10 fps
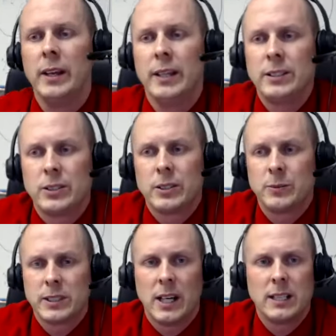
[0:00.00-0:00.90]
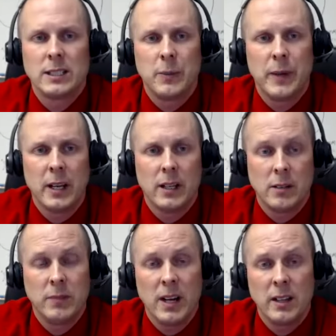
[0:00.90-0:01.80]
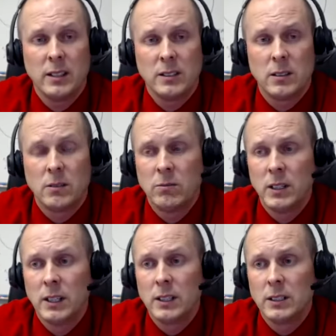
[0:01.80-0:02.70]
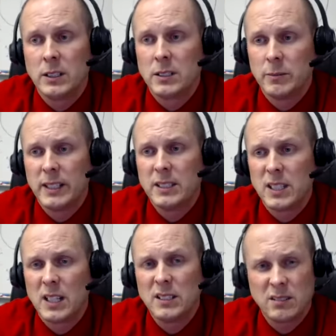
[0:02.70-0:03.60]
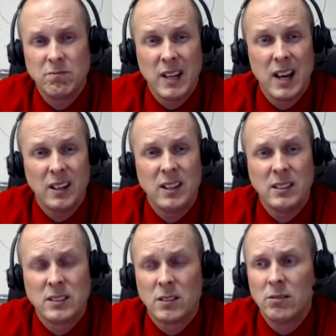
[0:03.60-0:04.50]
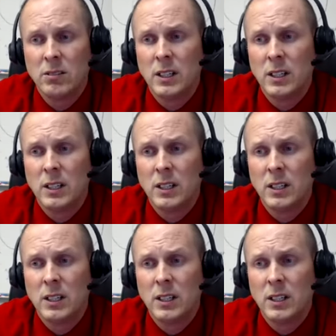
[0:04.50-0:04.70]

Is there some science to back it up? Yeah, I think so. Does it make sense? Yeah, I think so.